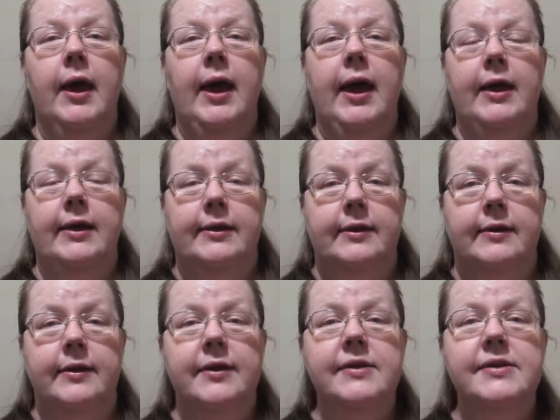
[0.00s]

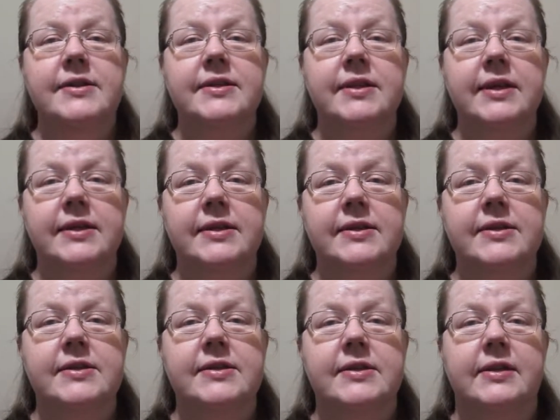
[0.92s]
And
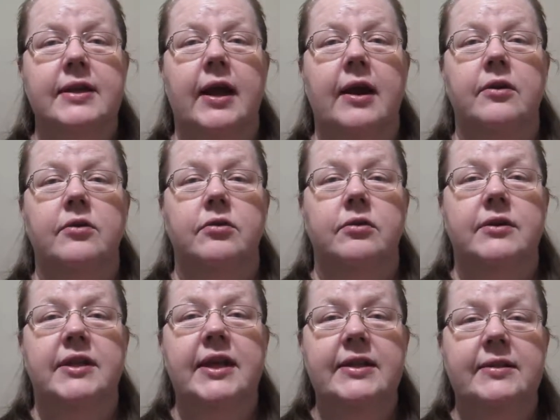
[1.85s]
since there are
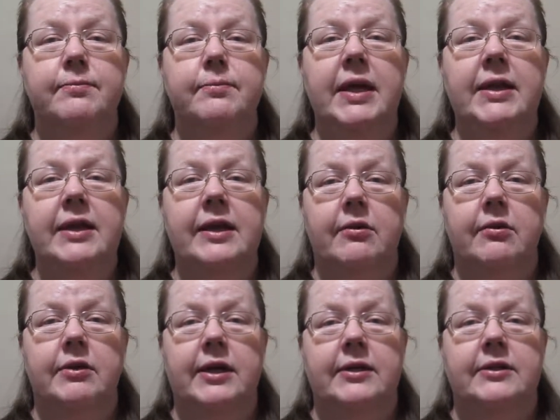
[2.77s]
not that many
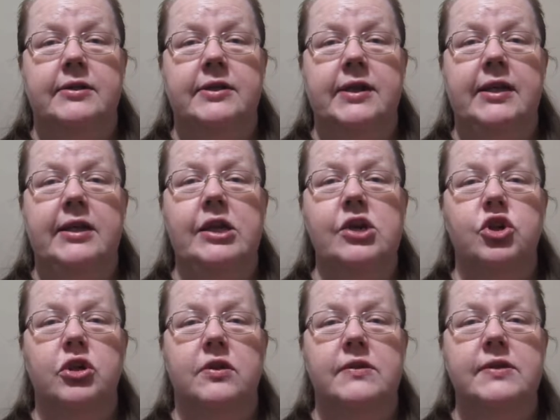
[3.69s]
collector's
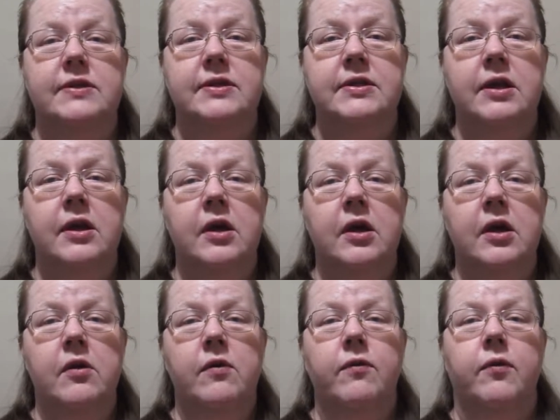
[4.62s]
editions
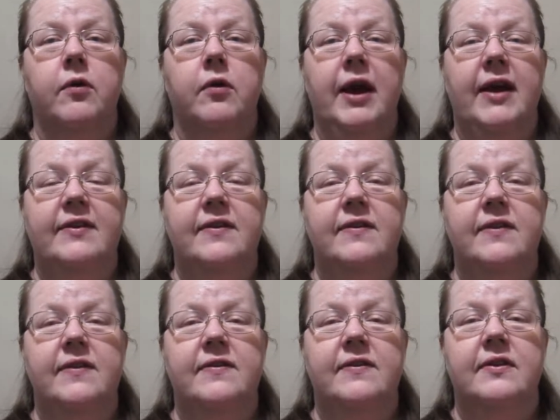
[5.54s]
for
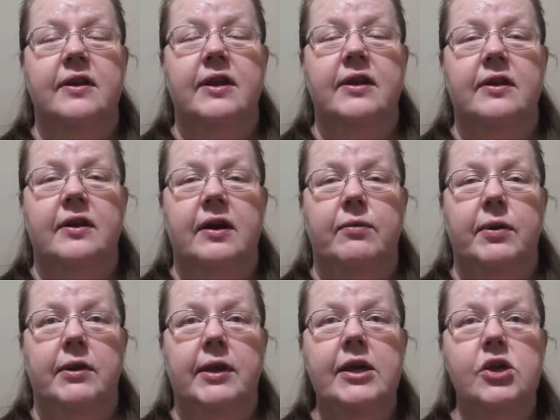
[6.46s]
Assassin's Creed
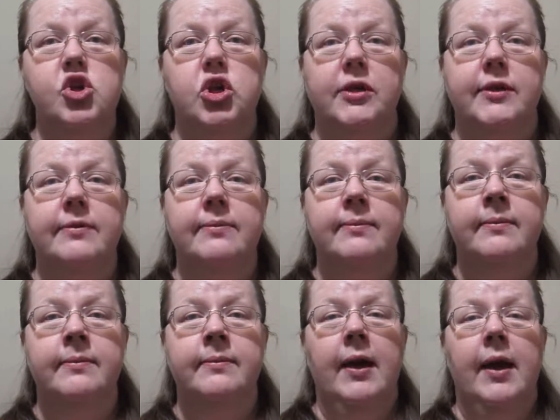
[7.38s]
Revelation,
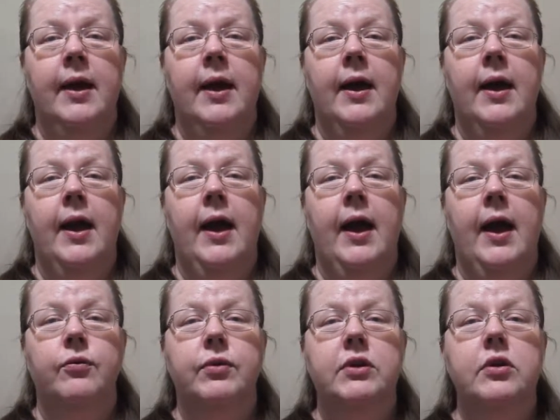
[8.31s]

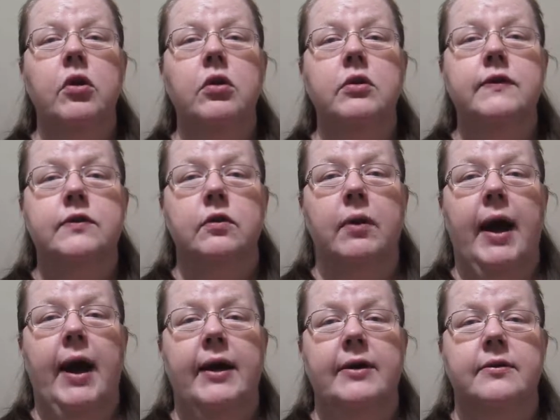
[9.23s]
I will also
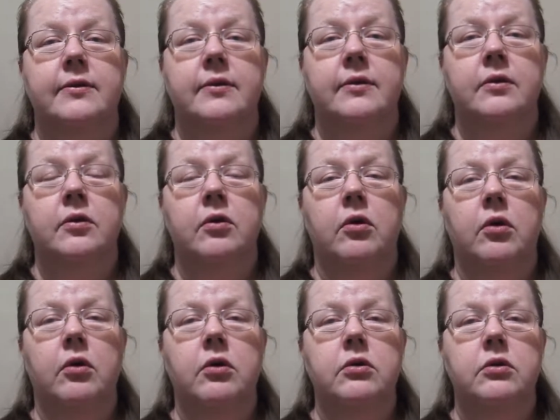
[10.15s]
add
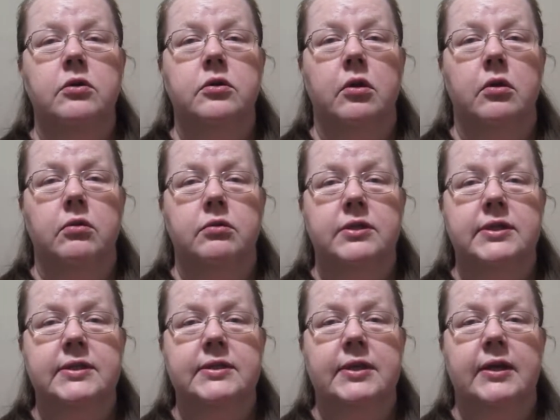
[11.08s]
all
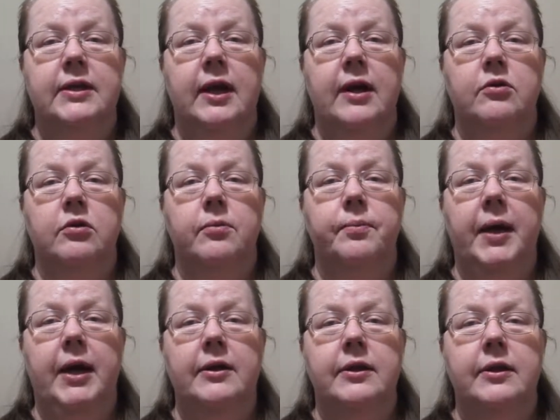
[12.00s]
those that are
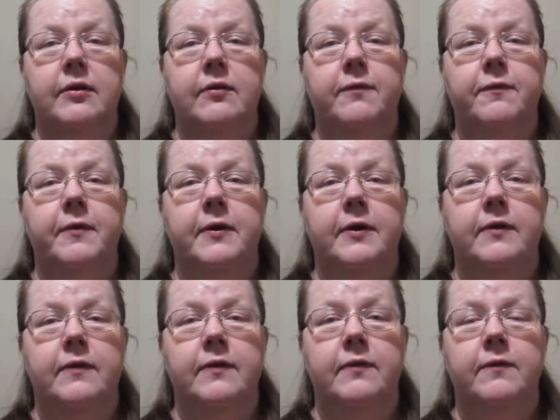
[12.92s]
combining
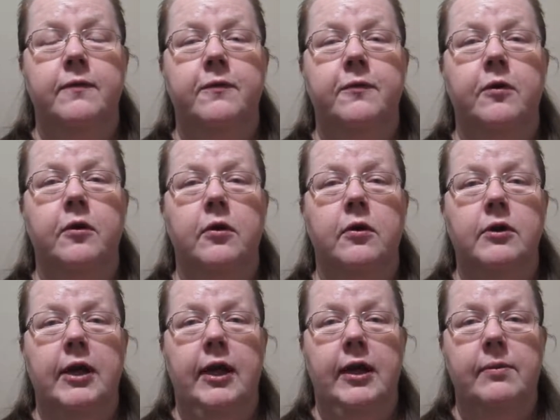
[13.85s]
first four
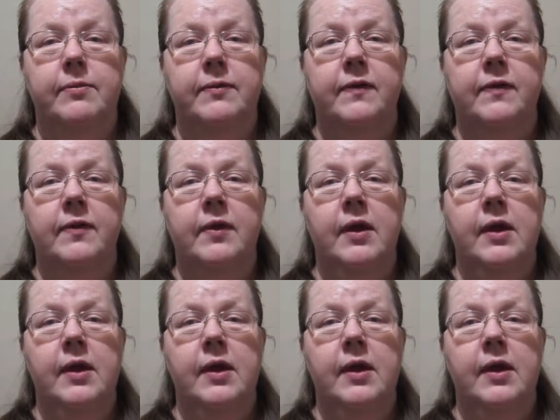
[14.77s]
games